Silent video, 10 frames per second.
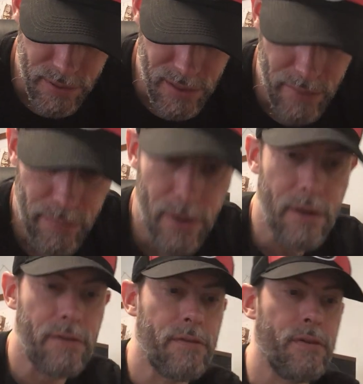10
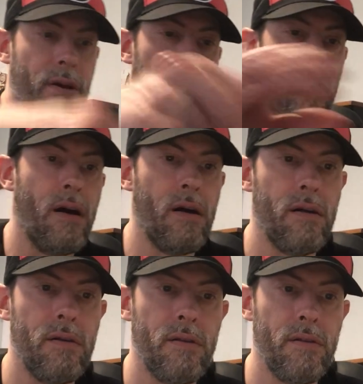bucks. Uh,
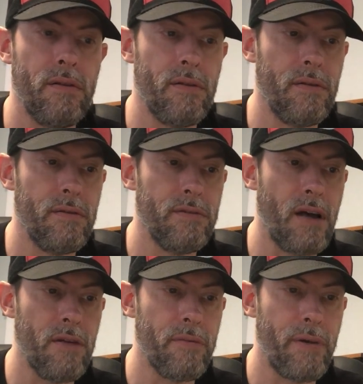
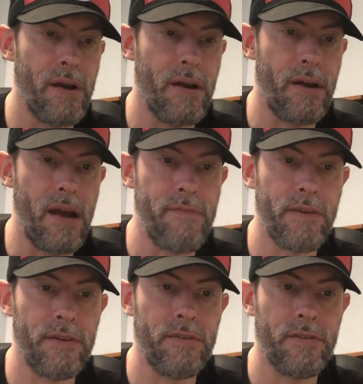Dollar Brand
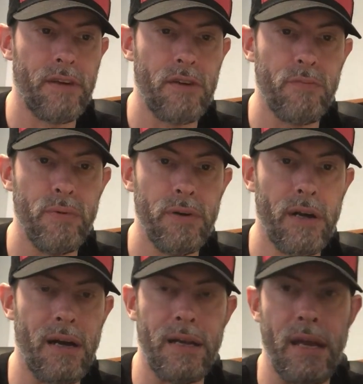African Sketchbook
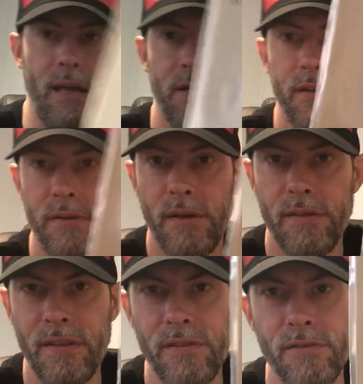on Enja. I
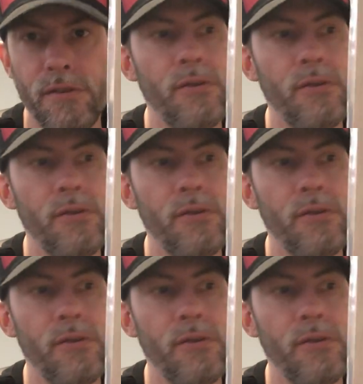think this is a